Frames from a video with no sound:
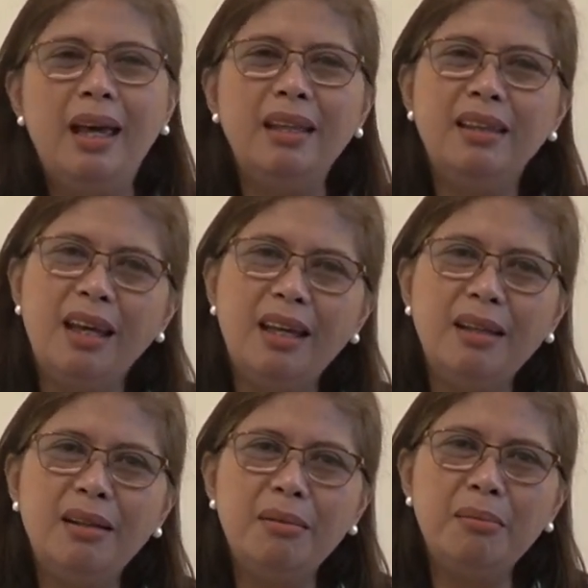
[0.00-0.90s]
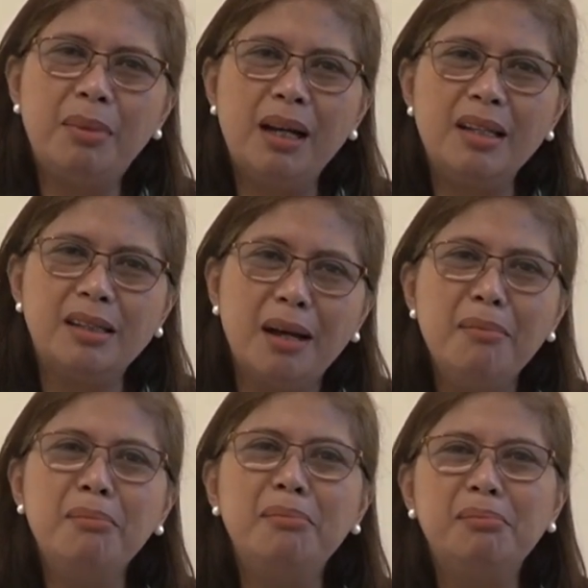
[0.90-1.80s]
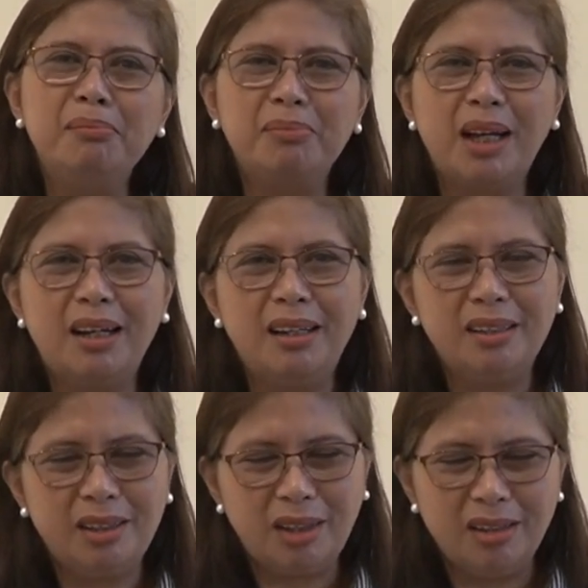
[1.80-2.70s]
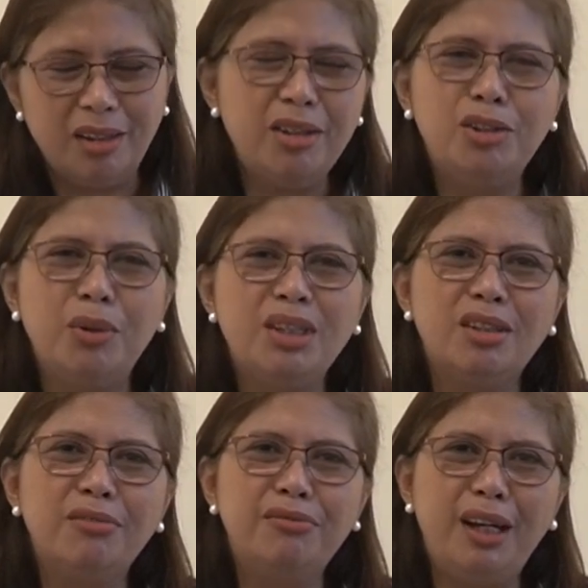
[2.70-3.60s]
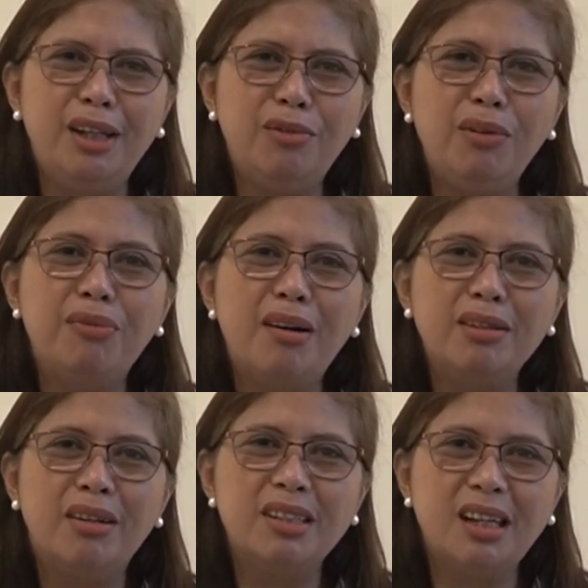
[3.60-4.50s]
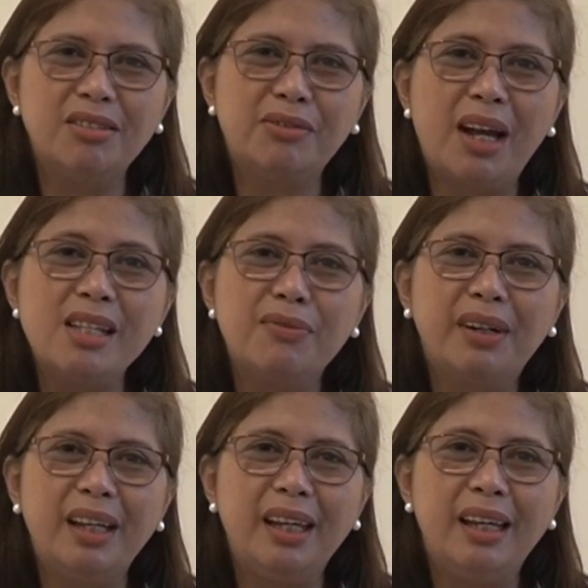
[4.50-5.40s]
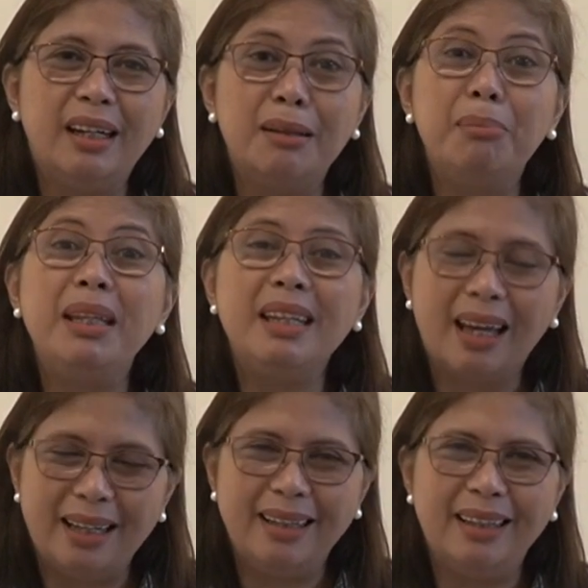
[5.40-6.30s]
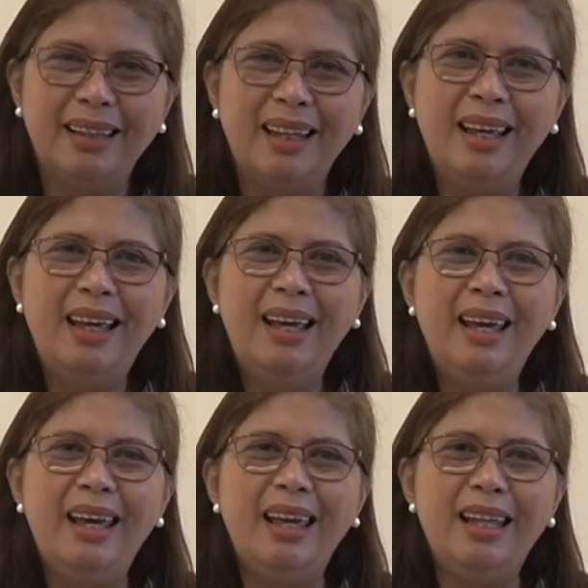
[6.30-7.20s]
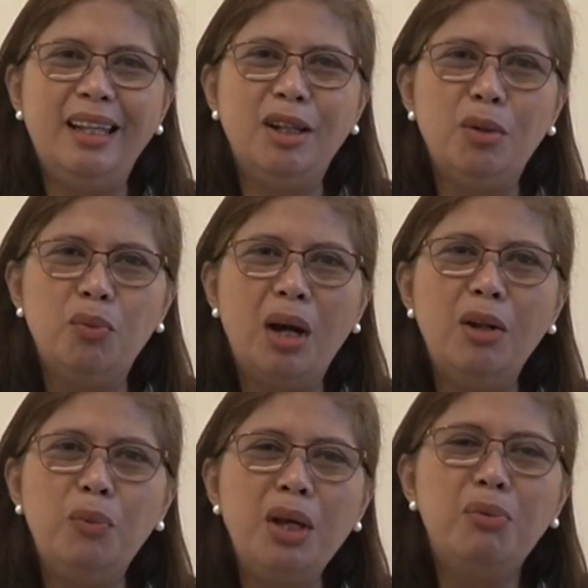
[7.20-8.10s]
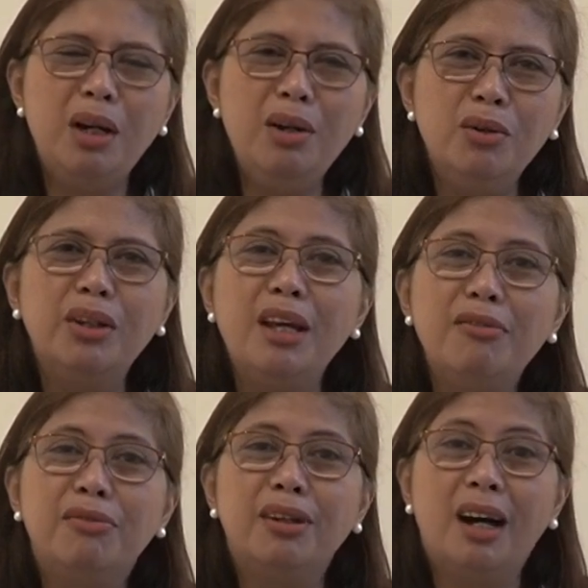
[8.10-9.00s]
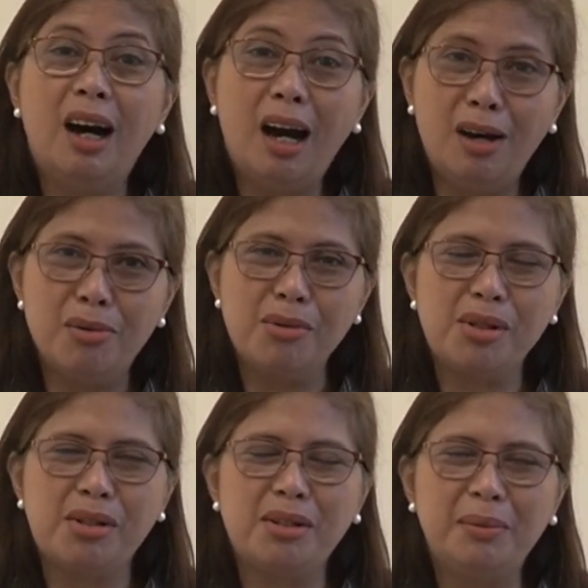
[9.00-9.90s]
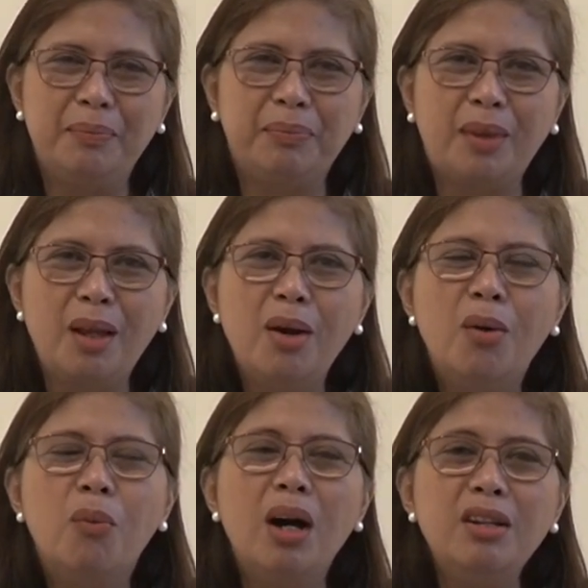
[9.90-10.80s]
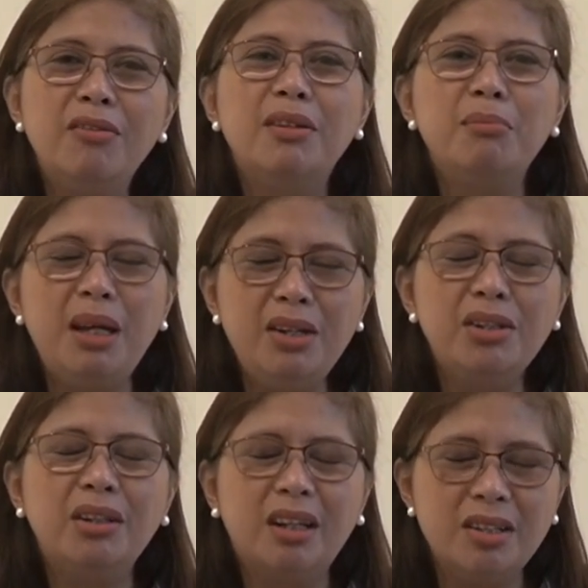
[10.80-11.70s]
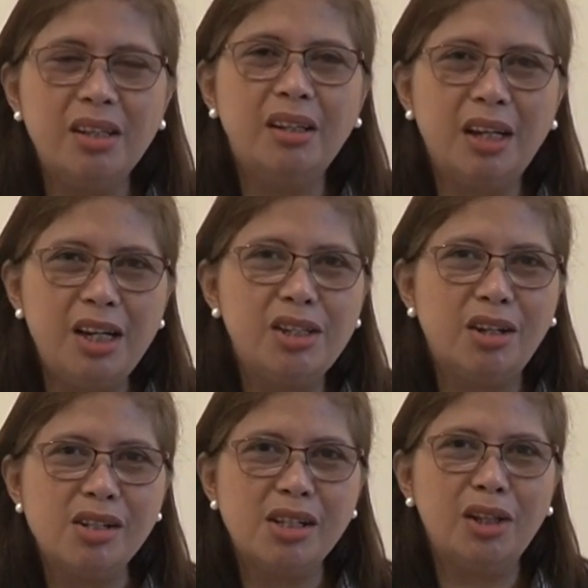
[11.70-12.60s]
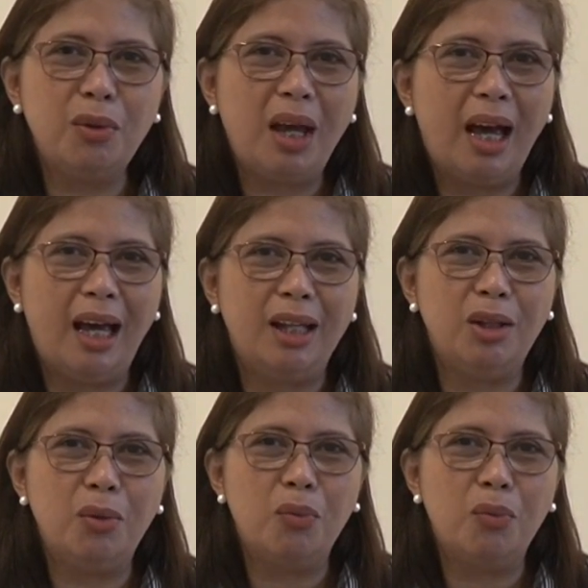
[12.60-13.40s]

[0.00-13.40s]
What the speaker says: And then by some another twist of fate, we found ourselves transferring here at Binyan. And while we were looking for a house, one of the major considerations that we had